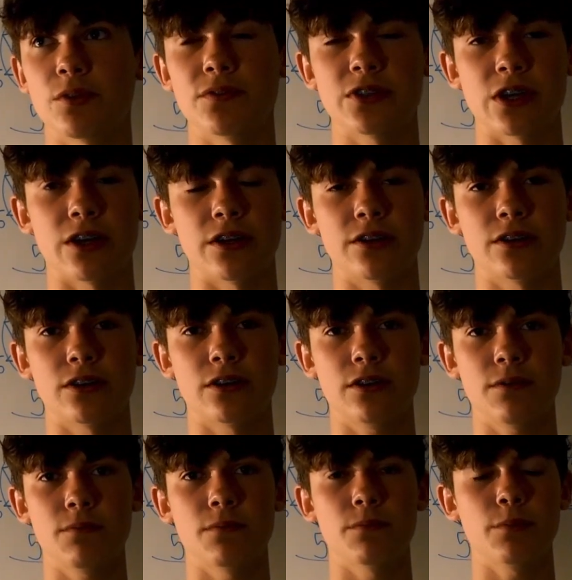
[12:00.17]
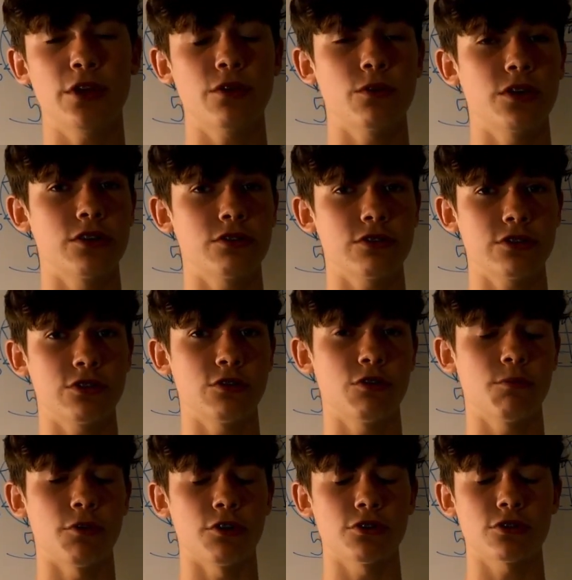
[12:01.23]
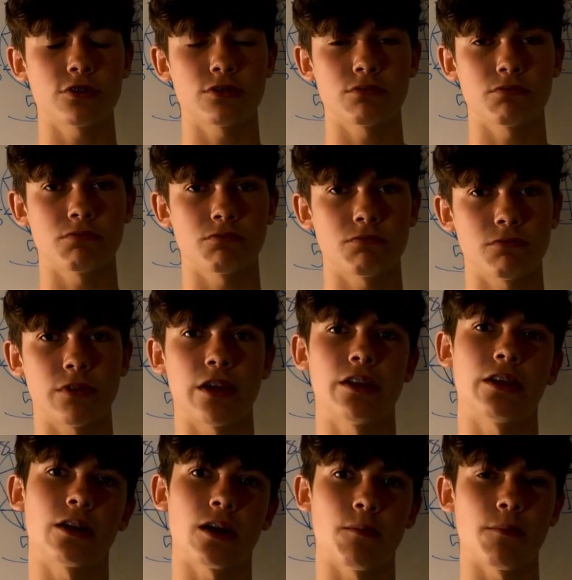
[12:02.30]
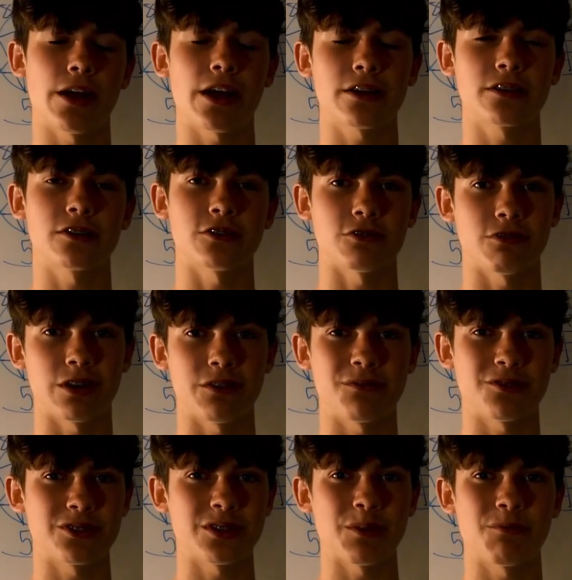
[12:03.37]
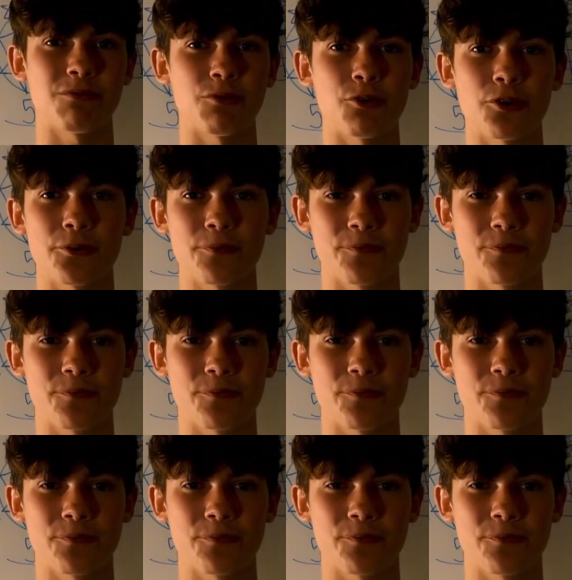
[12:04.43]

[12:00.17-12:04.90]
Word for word: we've done. Pick what interests you the most and then come back because you're ready for step four.